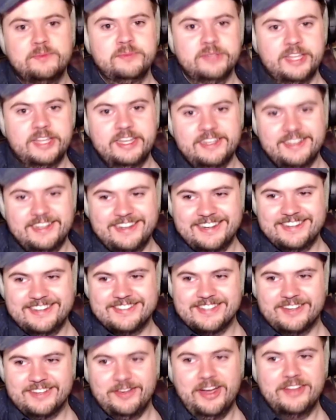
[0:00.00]
played it, and he's
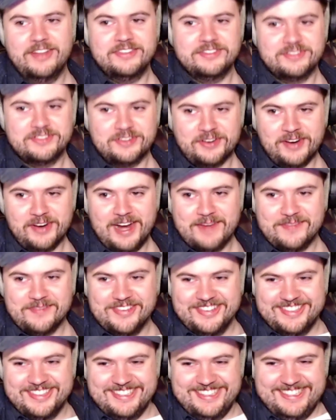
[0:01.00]
like, "Wow, this is crap.
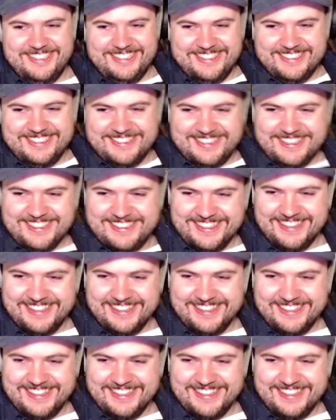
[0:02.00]
I'm